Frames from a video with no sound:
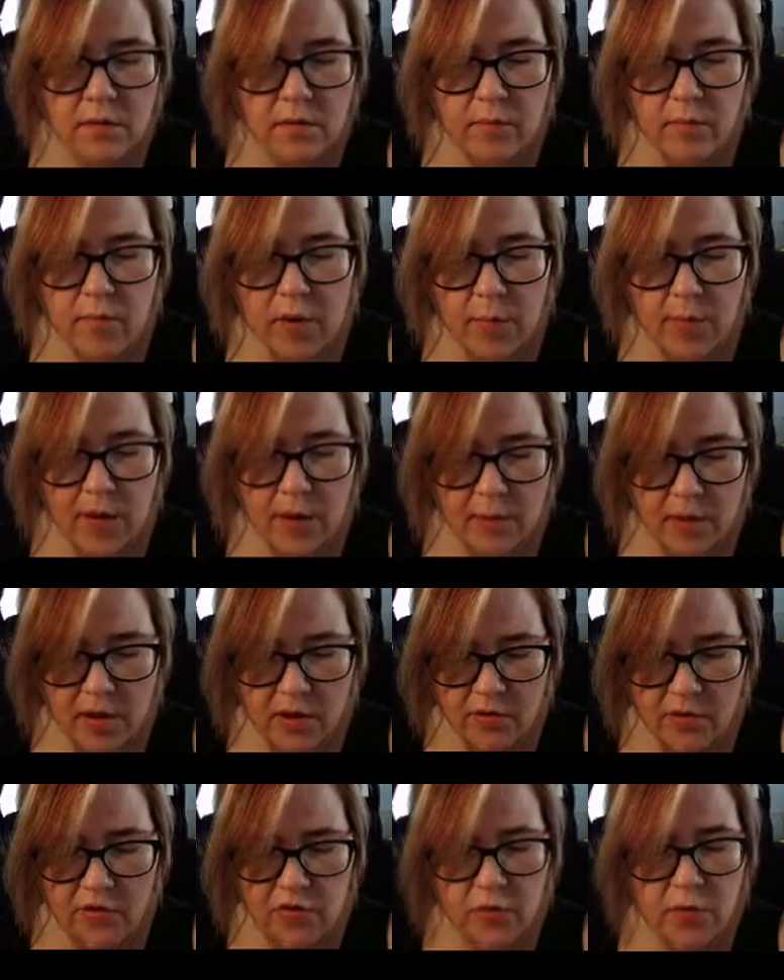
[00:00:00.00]
But maybe
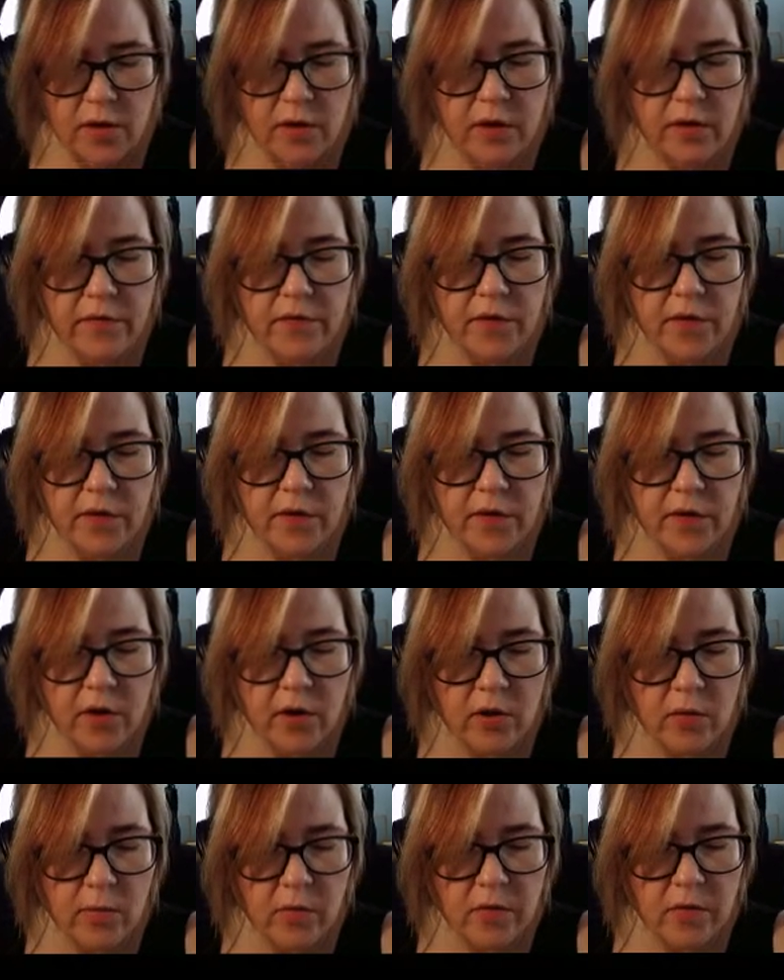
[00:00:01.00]
he'll do enough to
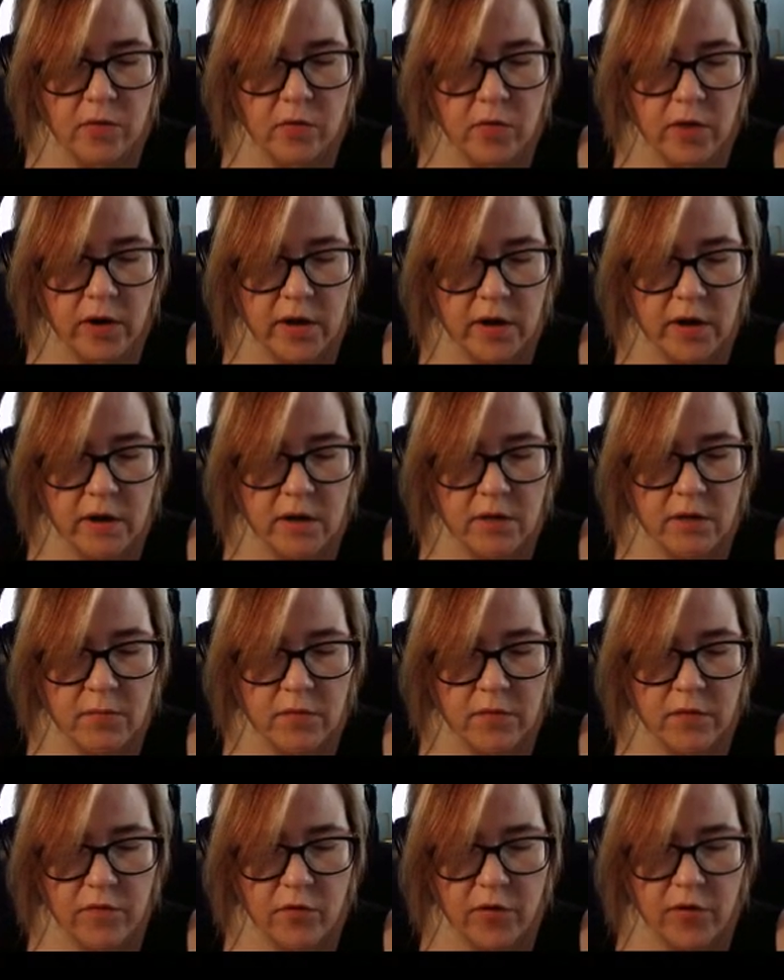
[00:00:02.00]
funnel before
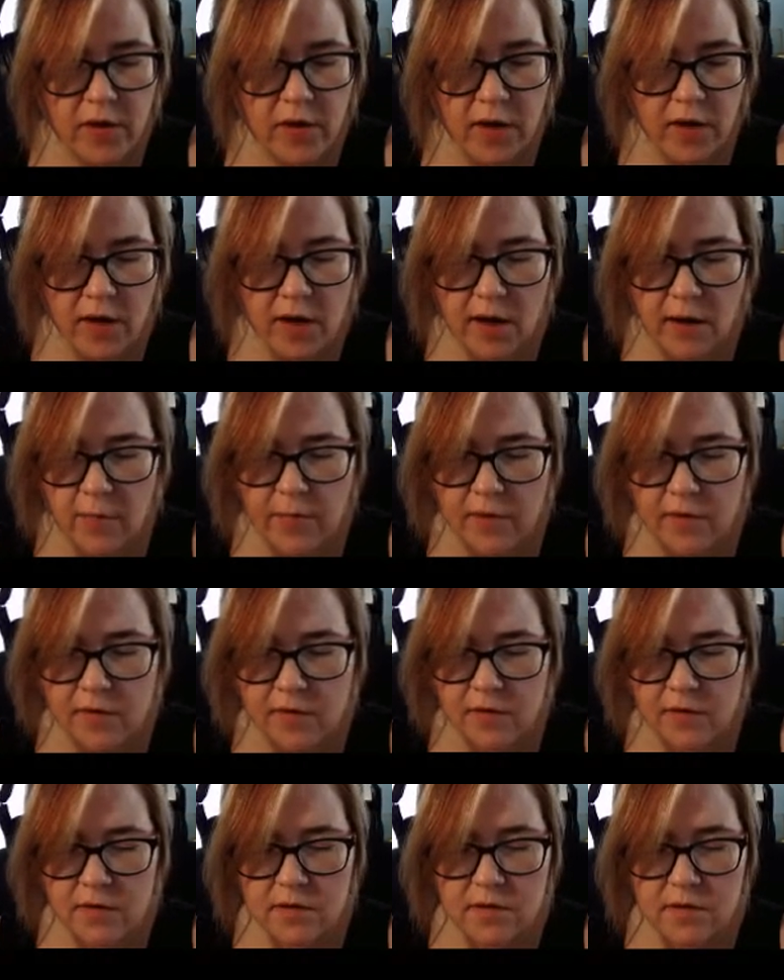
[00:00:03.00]
that
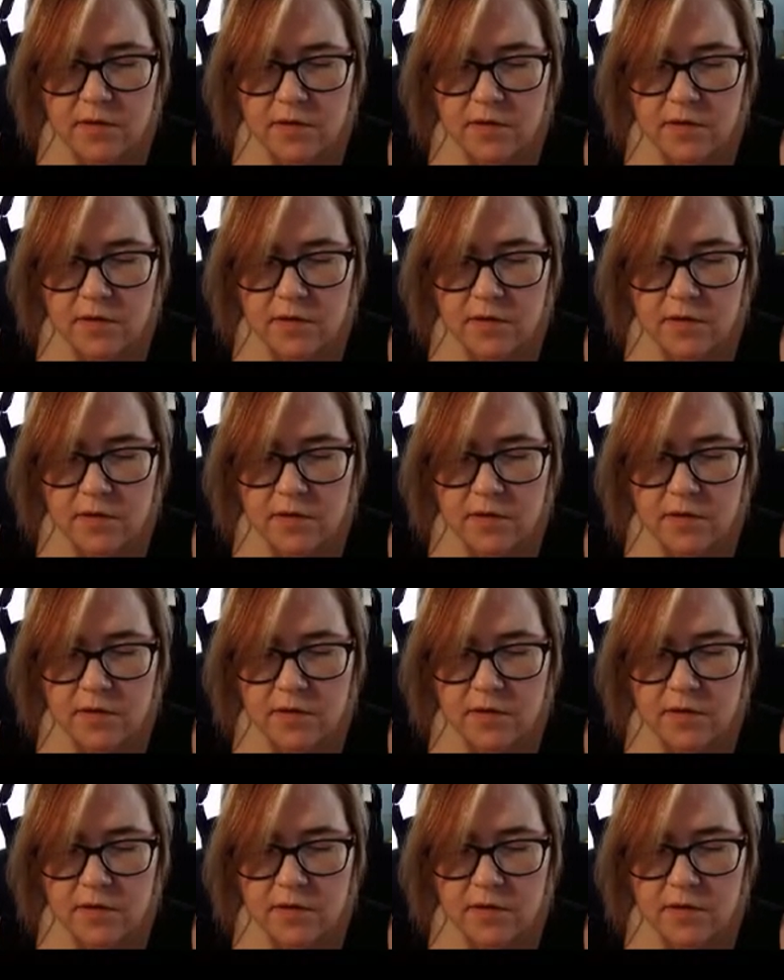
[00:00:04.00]
happens.